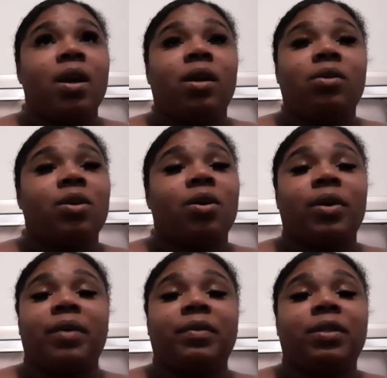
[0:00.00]
You know,
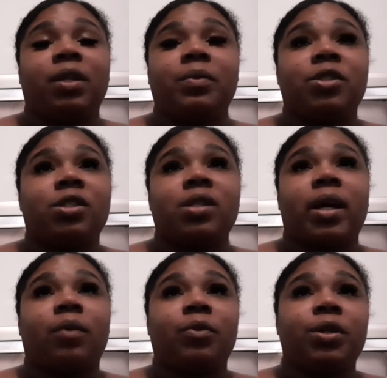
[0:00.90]
everything was just like
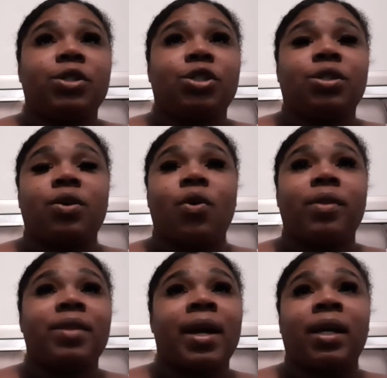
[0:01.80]
a rush on
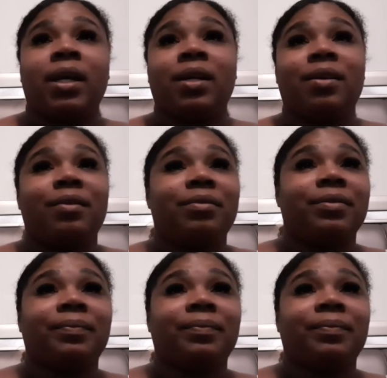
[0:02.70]
that end of,